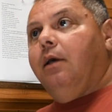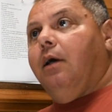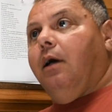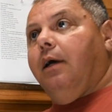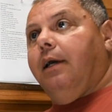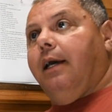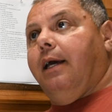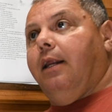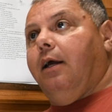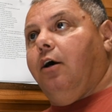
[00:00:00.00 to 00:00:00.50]

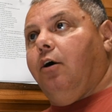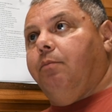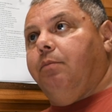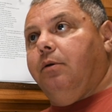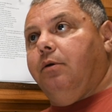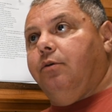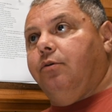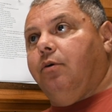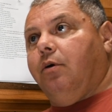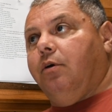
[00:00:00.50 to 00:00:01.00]
Again, I hope
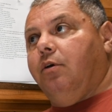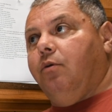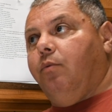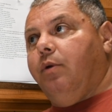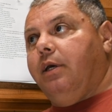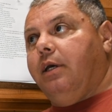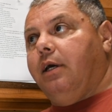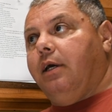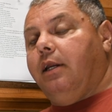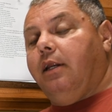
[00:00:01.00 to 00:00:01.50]
you enjoy your
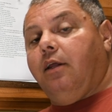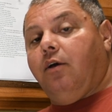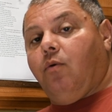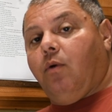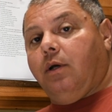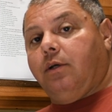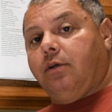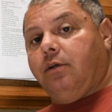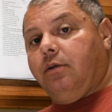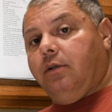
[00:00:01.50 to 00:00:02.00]
weekend. Any
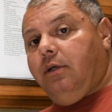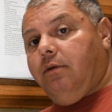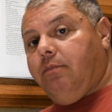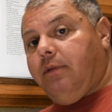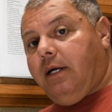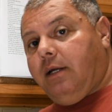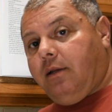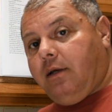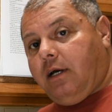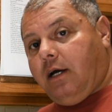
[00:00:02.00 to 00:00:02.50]
questions, leave them
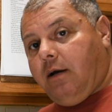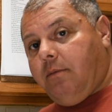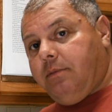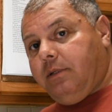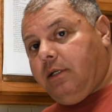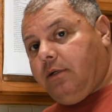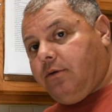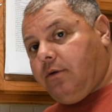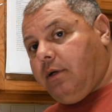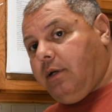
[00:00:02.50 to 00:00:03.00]
down in the
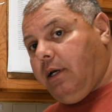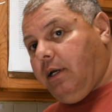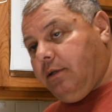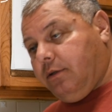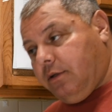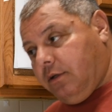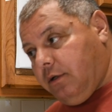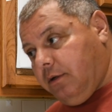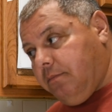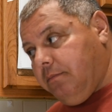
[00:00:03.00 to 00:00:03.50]
comments. I try to
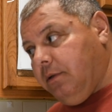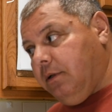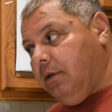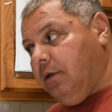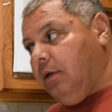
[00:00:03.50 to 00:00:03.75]
answer them.